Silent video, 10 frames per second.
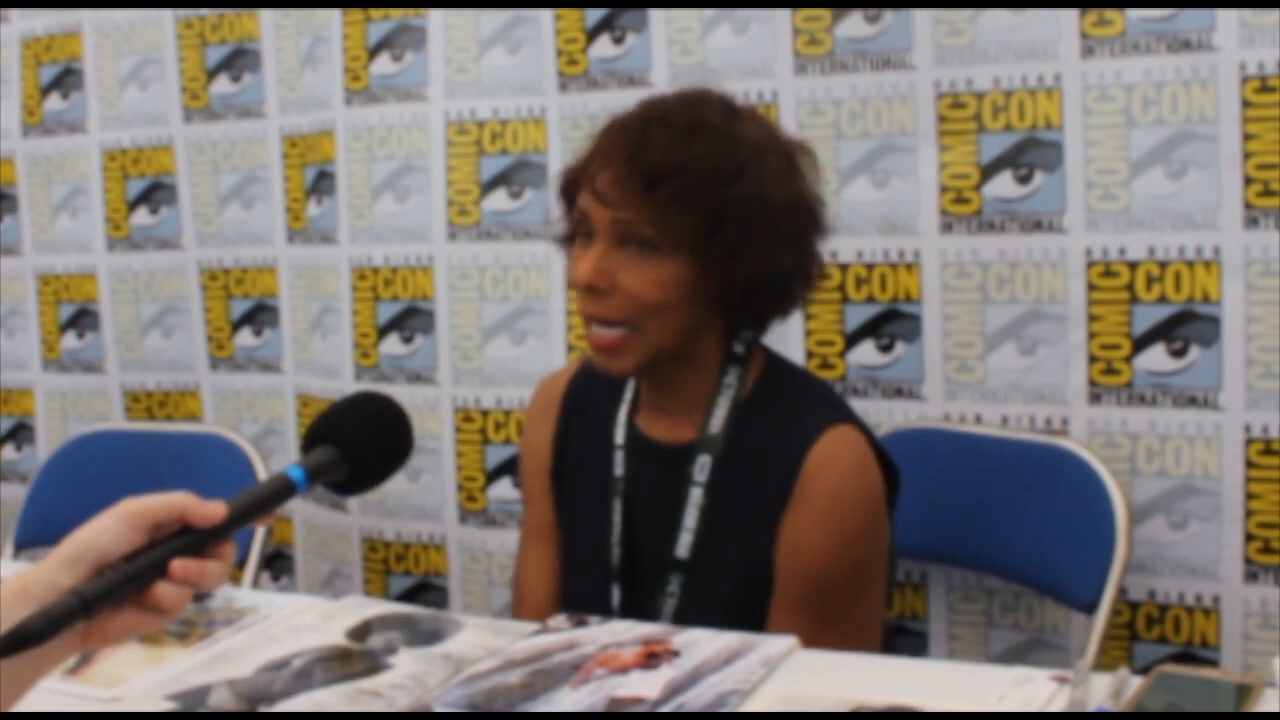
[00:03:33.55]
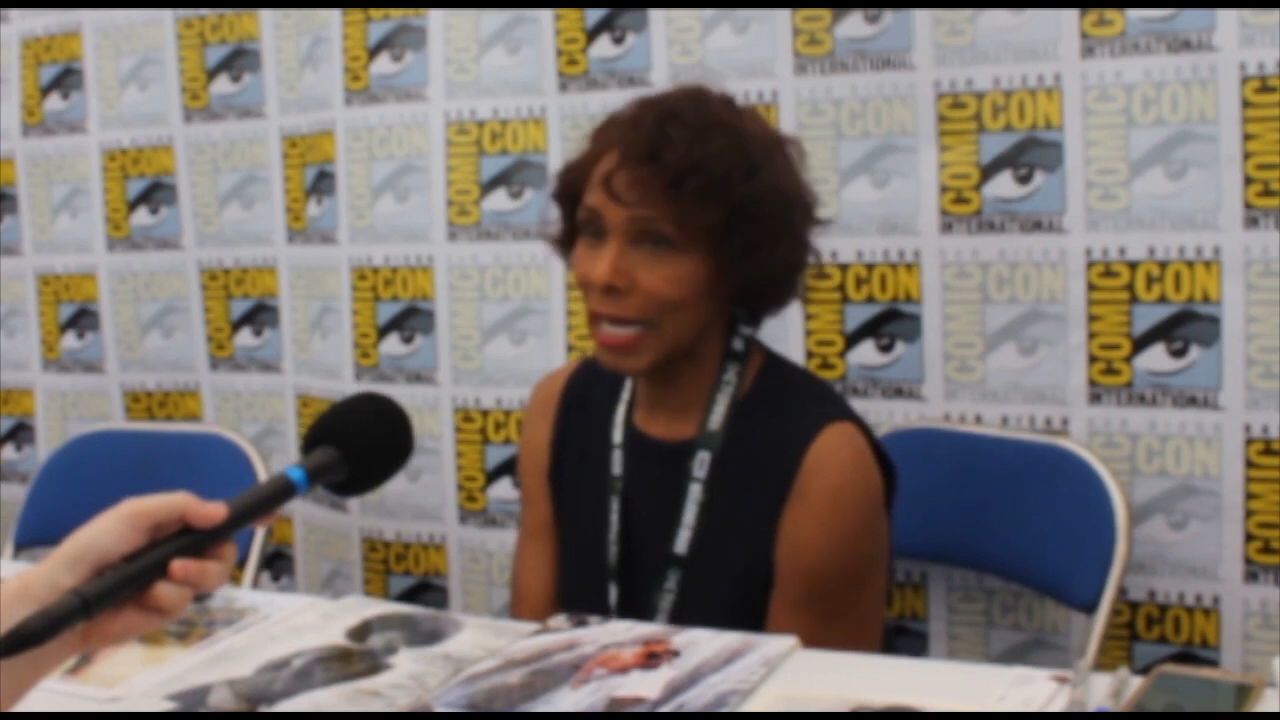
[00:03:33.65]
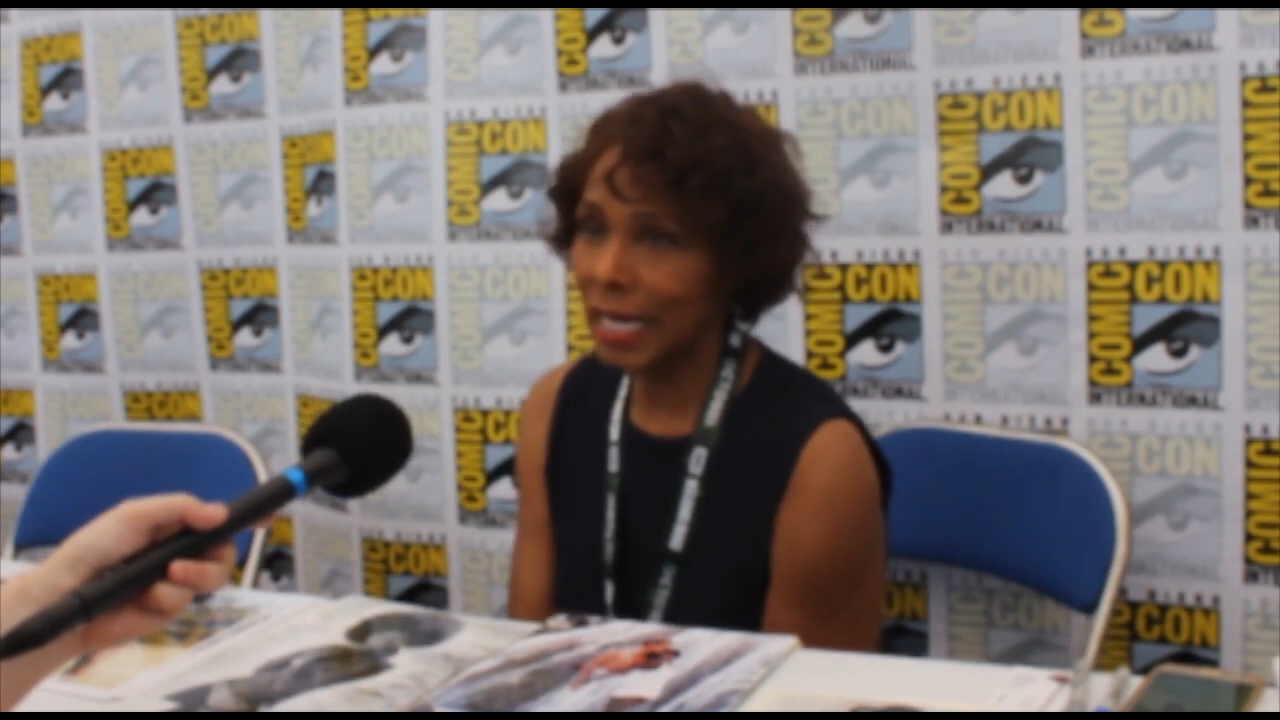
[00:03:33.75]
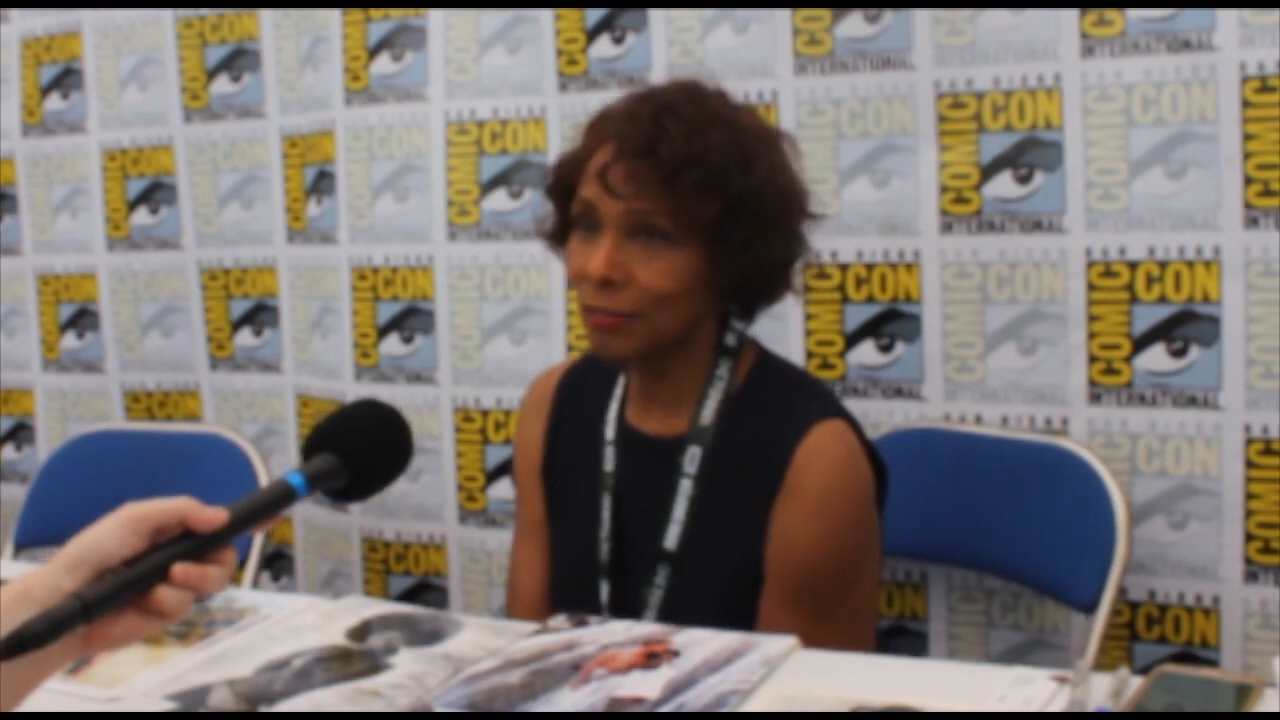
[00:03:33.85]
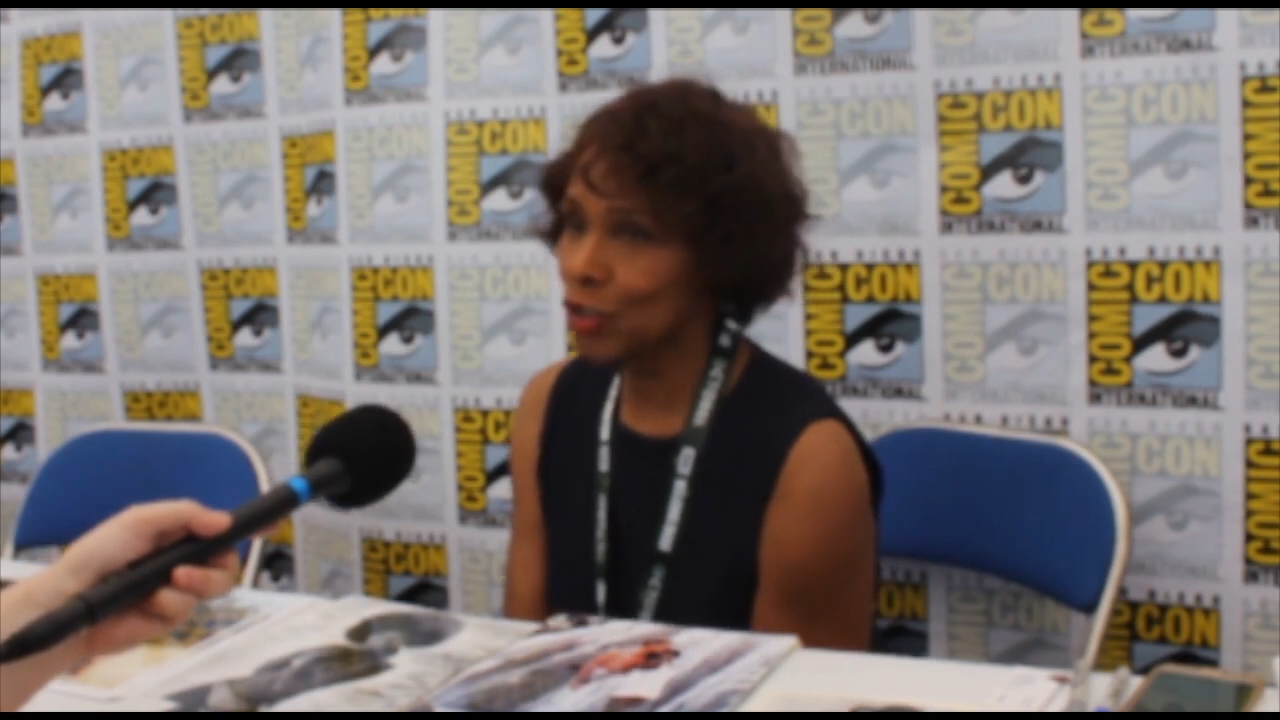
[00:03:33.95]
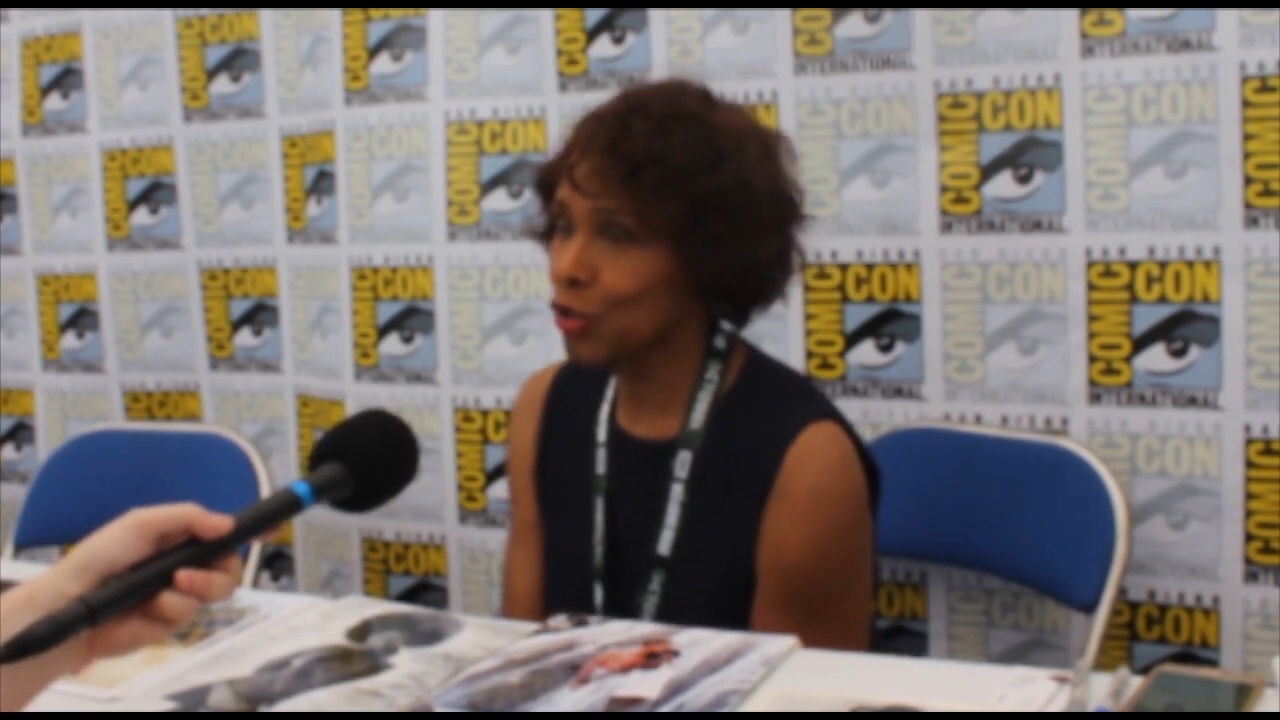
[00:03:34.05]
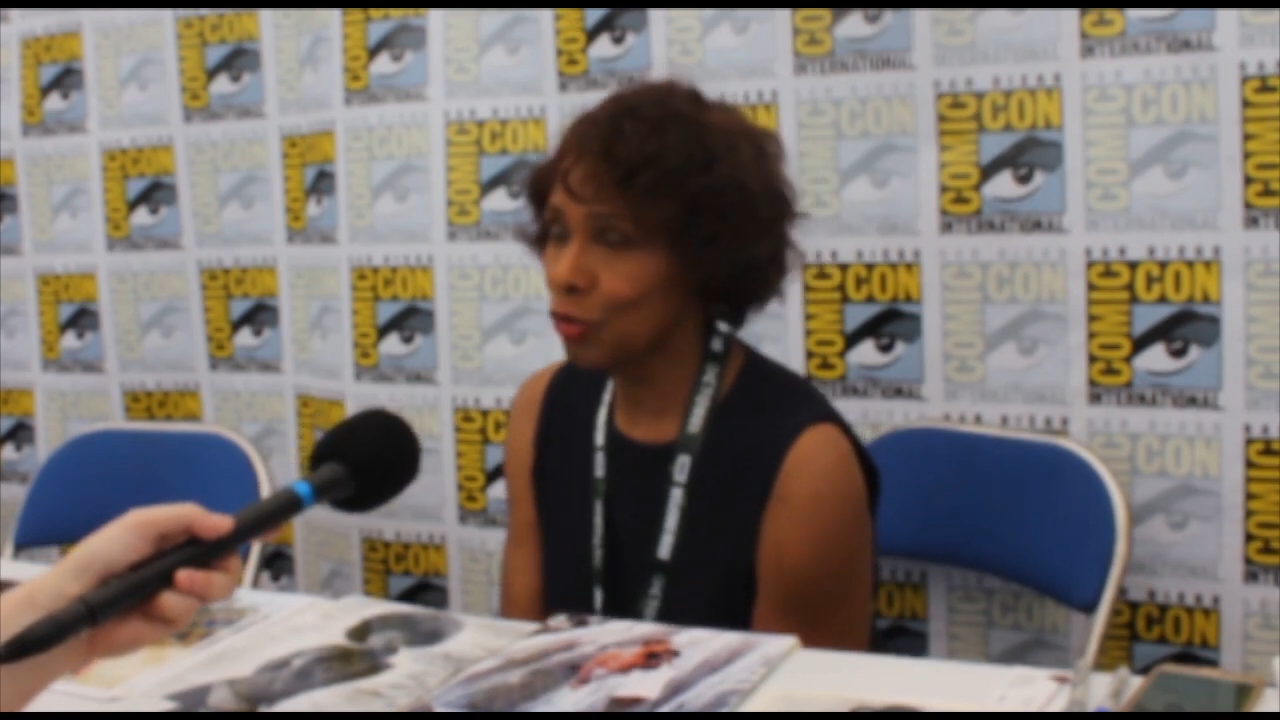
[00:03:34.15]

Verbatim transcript: I have